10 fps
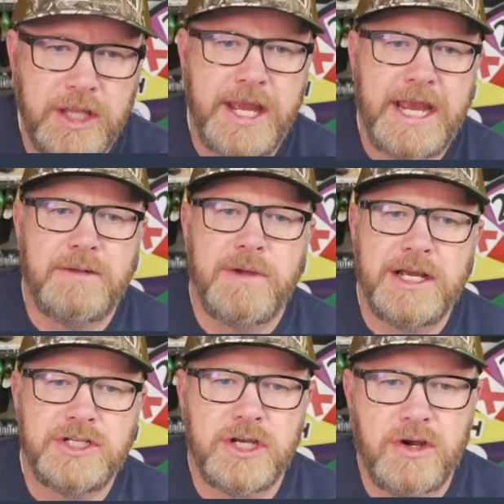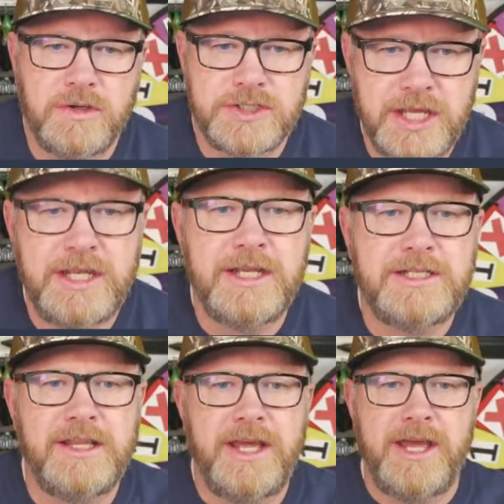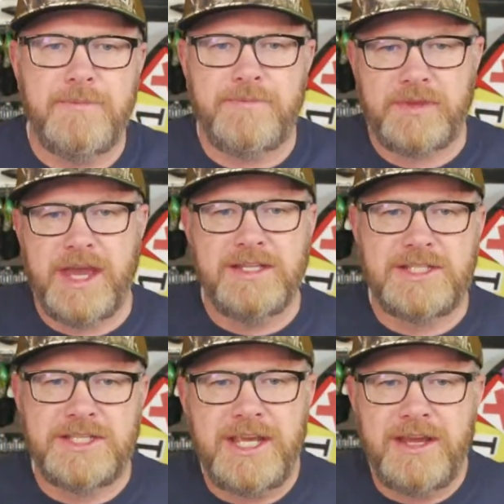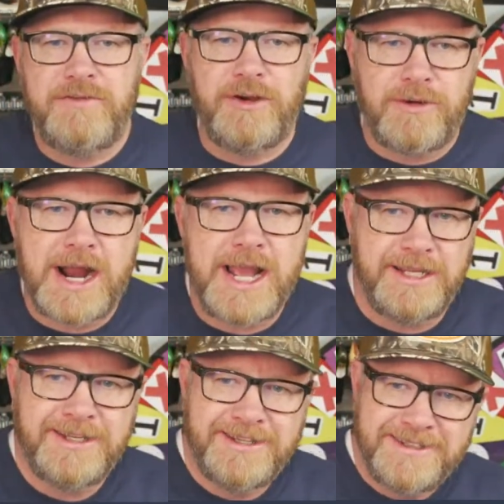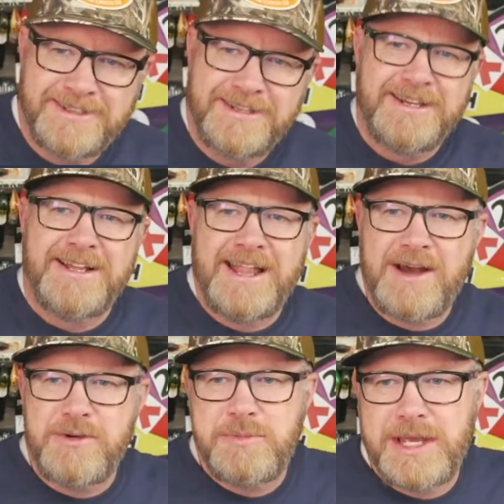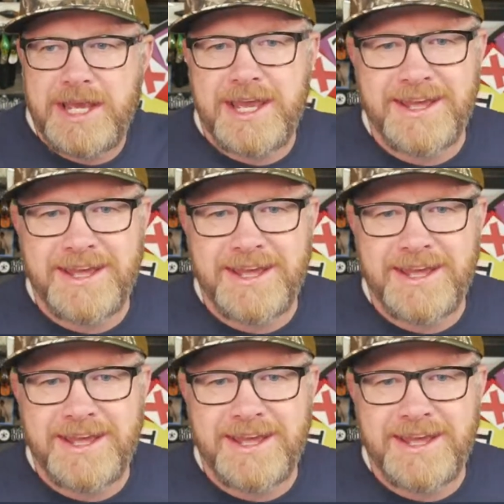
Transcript: hate my show. Send it to them and see if you're right. That would be